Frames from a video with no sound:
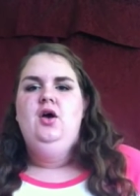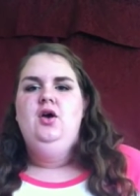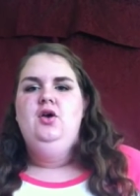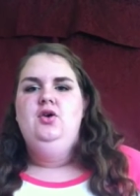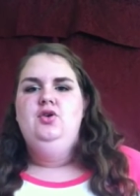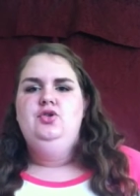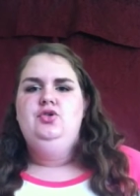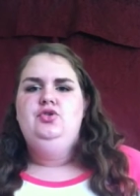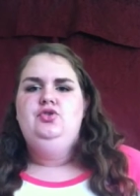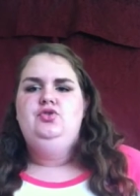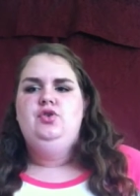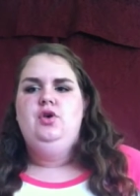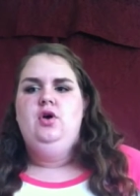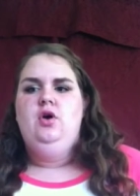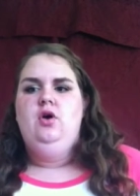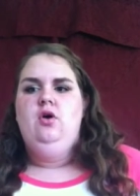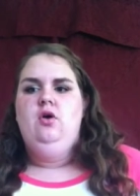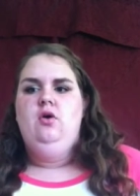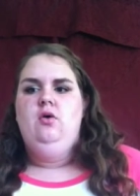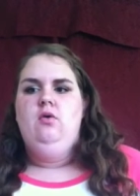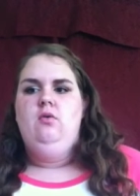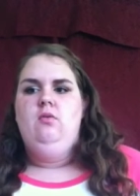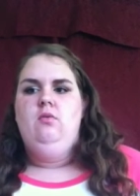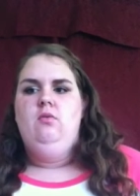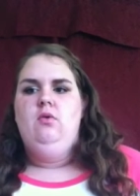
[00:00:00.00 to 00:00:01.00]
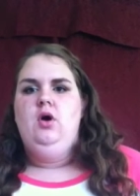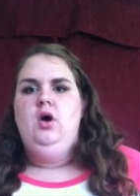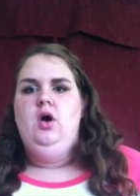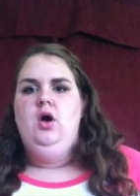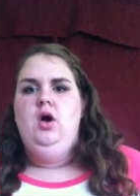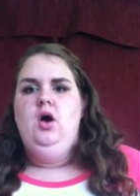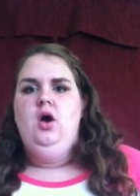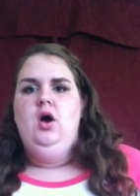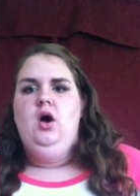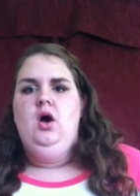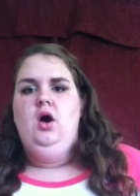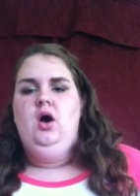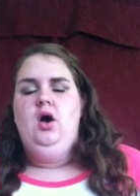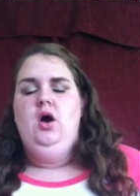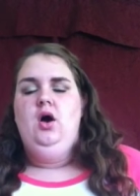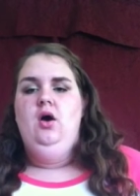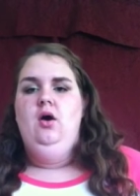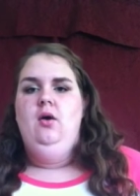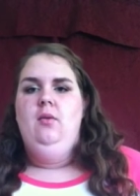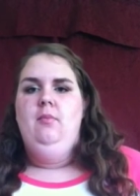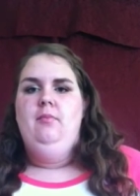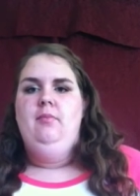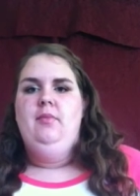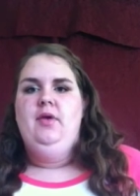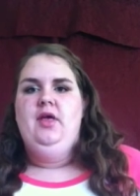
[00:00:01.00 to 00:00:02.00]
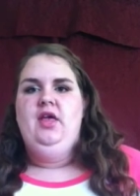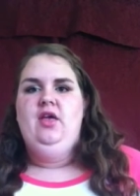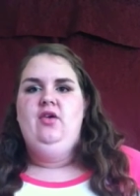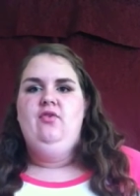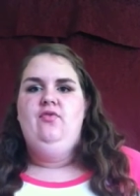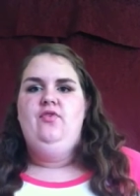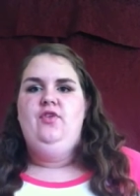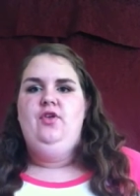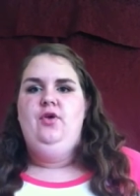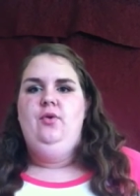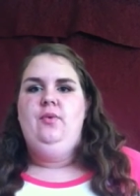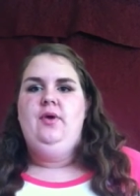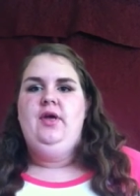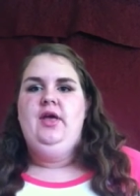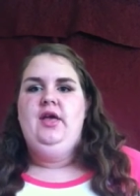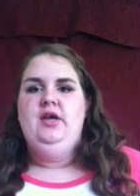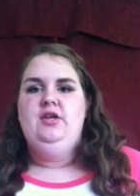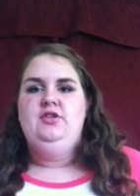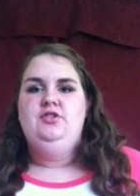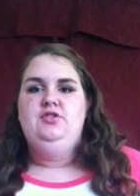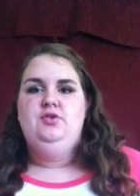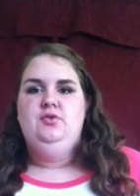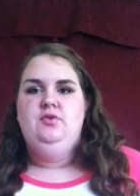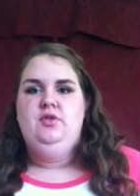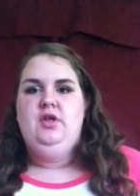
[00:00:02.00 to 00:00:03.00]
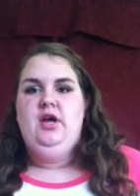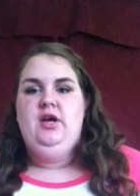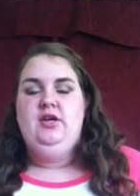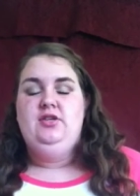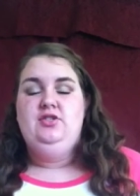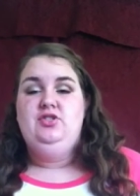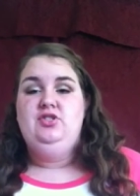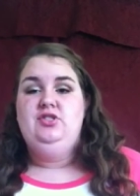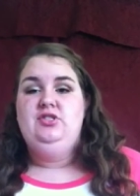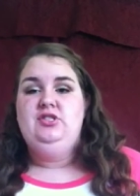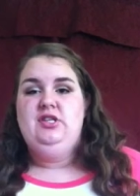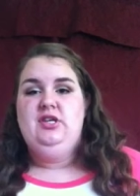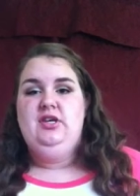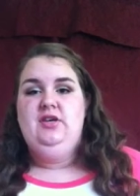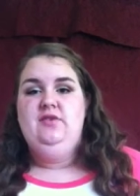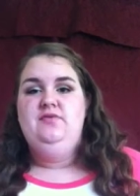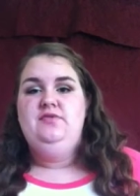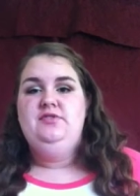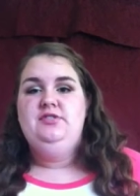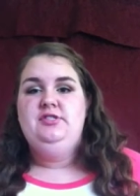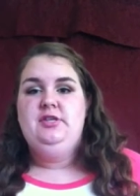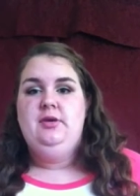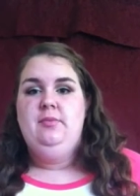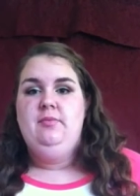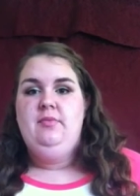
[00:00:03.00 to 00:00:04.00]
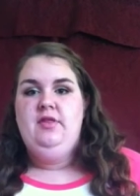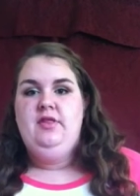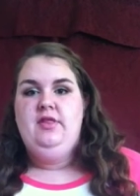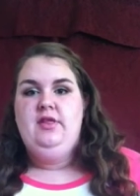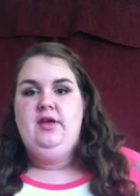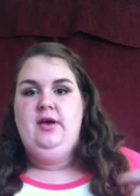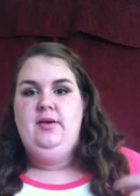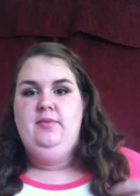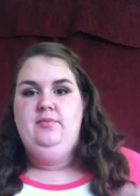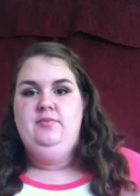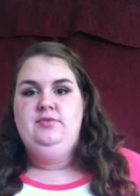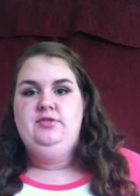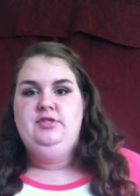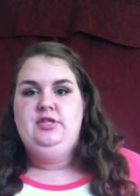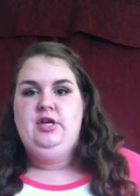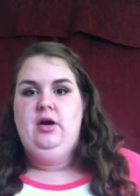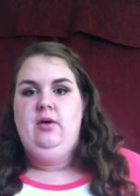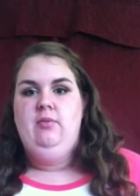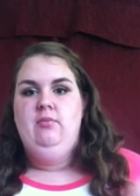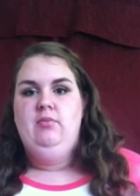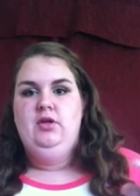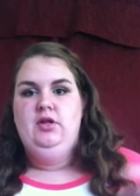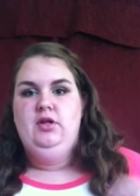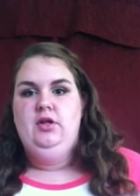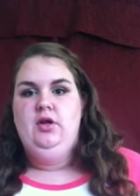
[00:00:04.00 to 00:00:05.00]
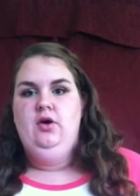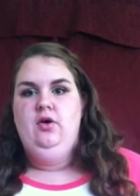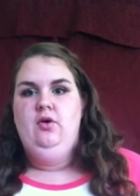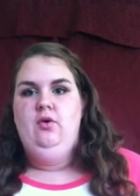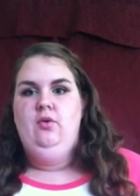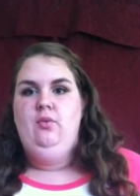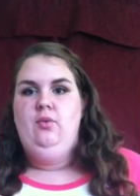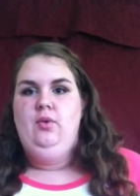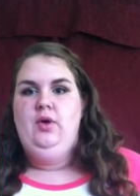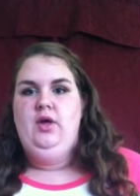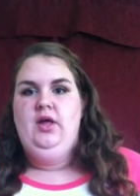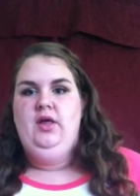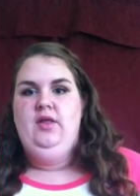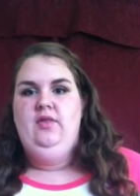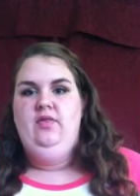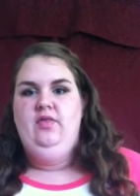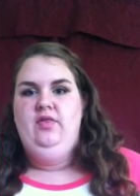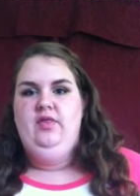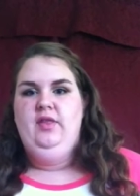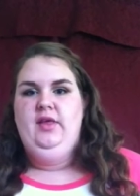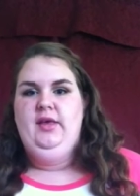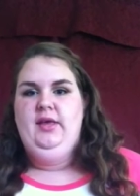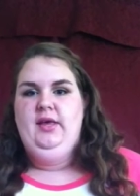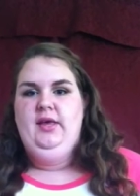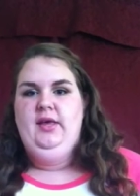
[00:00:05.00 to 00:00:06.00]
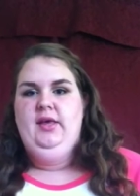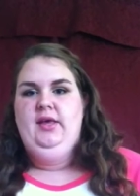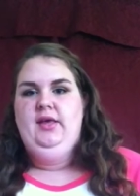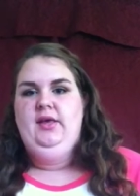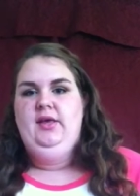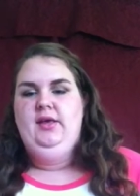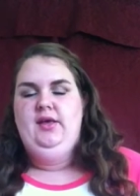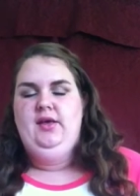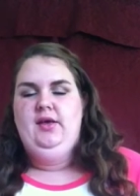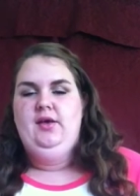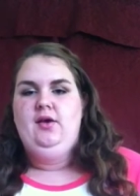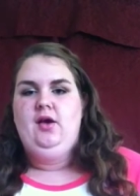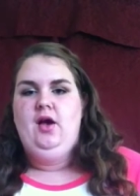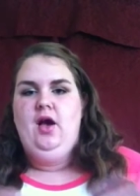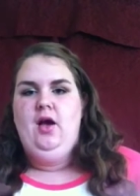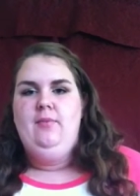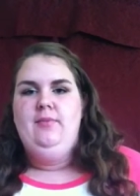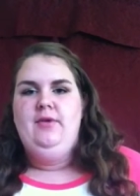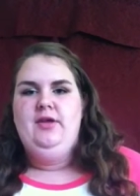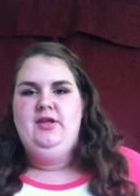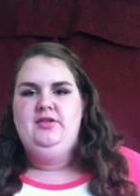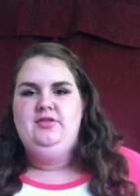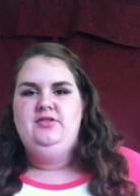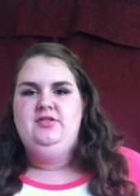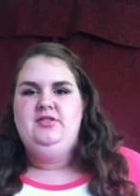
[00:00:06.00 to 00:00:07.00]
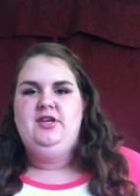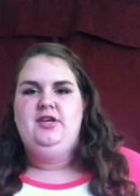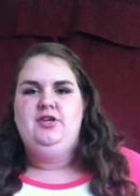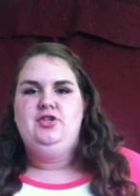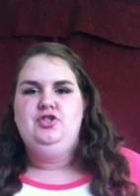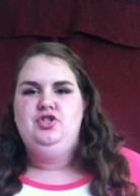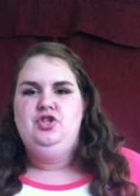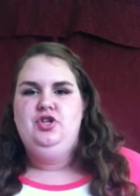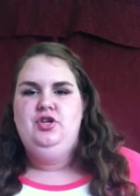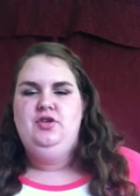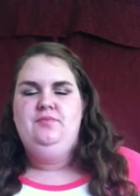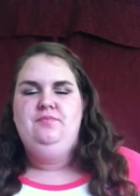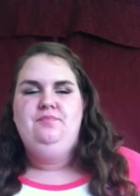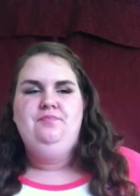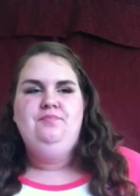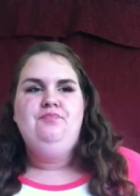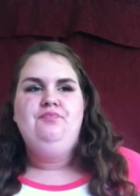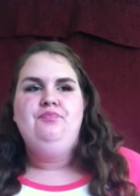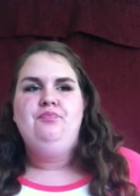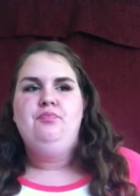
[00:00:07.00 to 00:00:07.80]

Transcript: So um, if you can't do that, just leave some of them down below in the comment section.